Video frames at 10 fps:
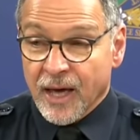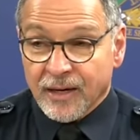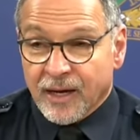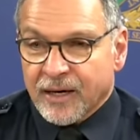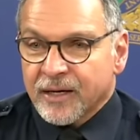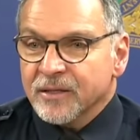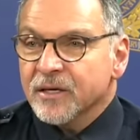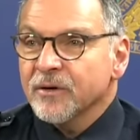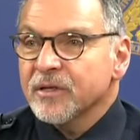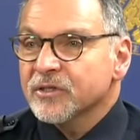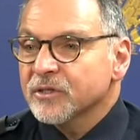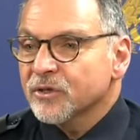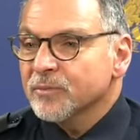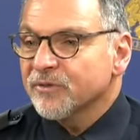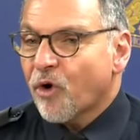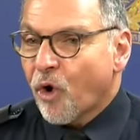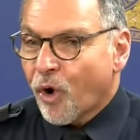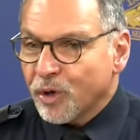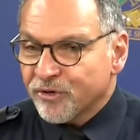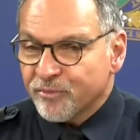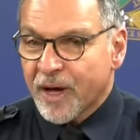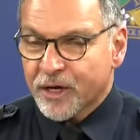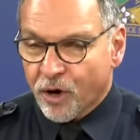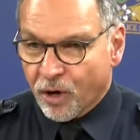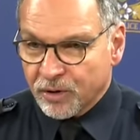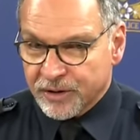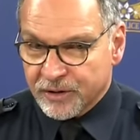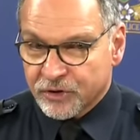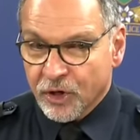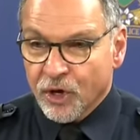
and, and I can tell you this in terms of all of my colleagues